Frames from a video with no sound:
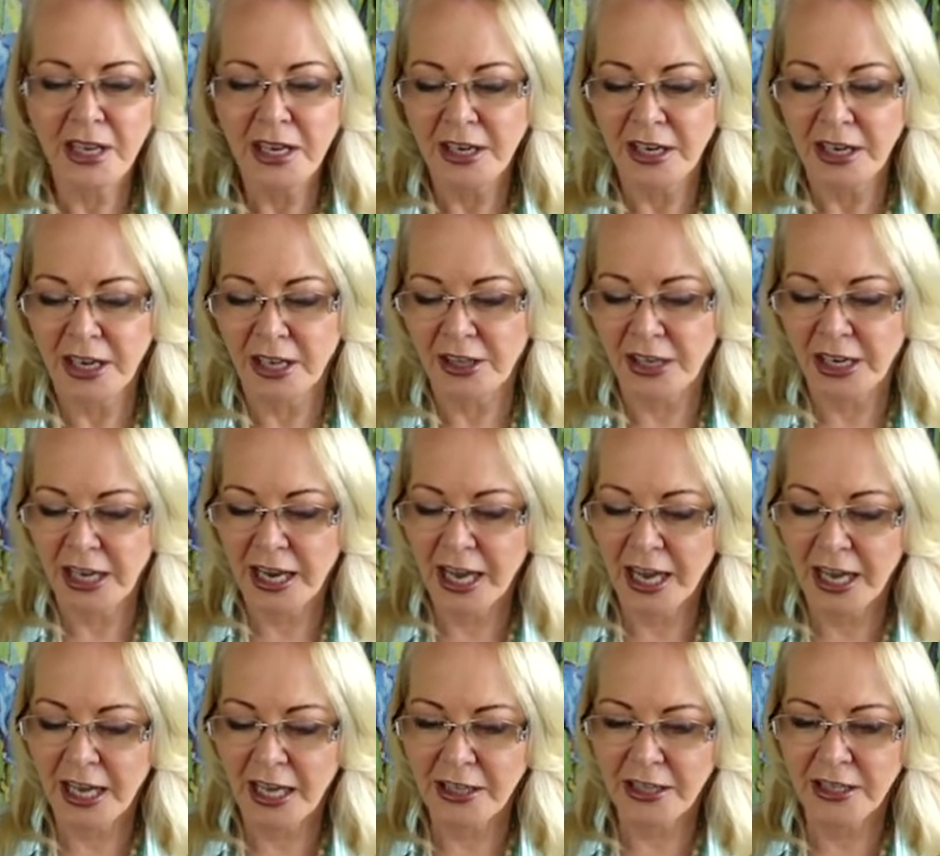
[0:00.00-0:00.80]
now the
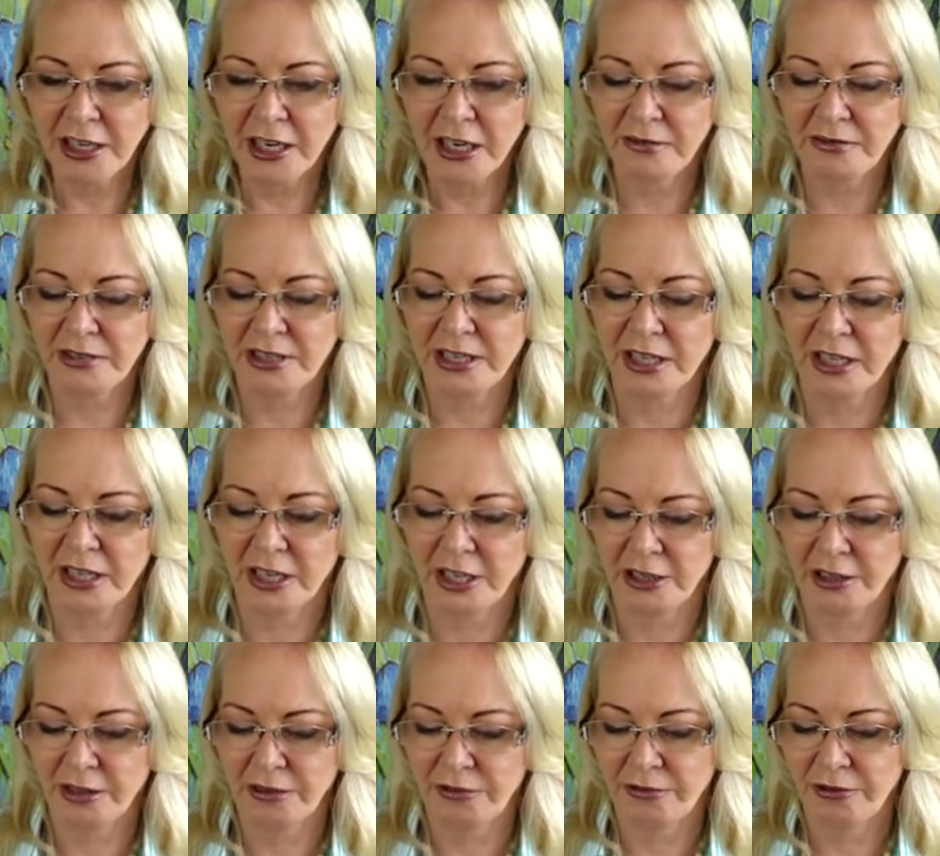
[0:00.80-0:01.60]
card that i've
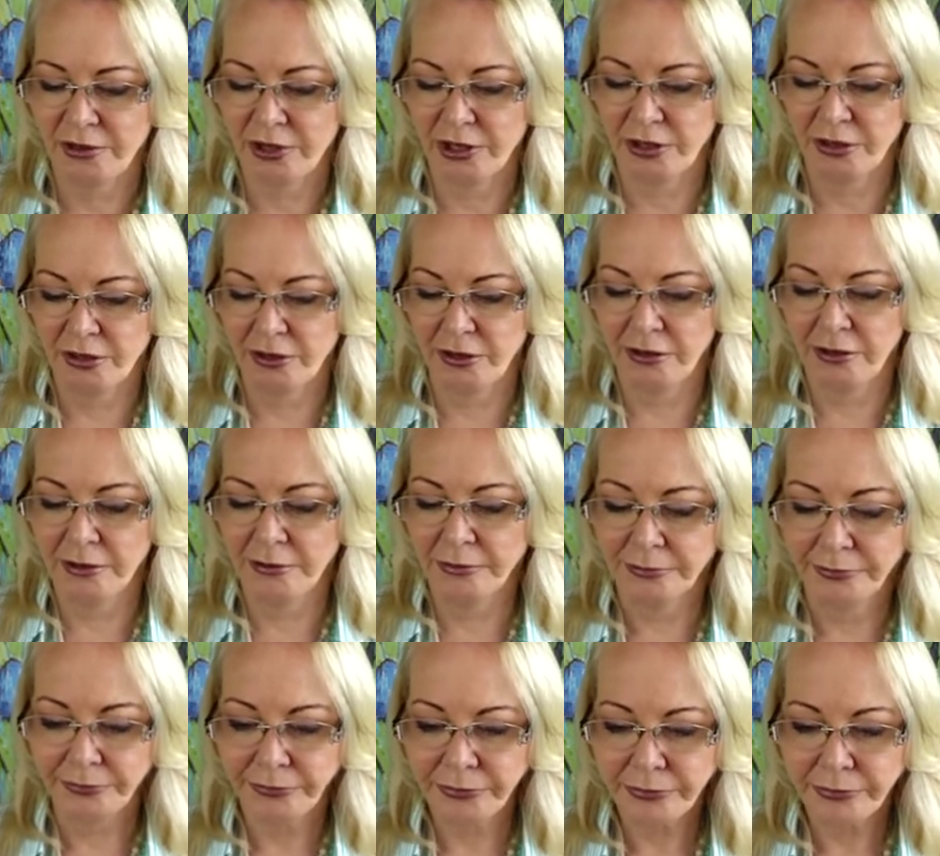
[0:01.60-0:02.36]
selected for you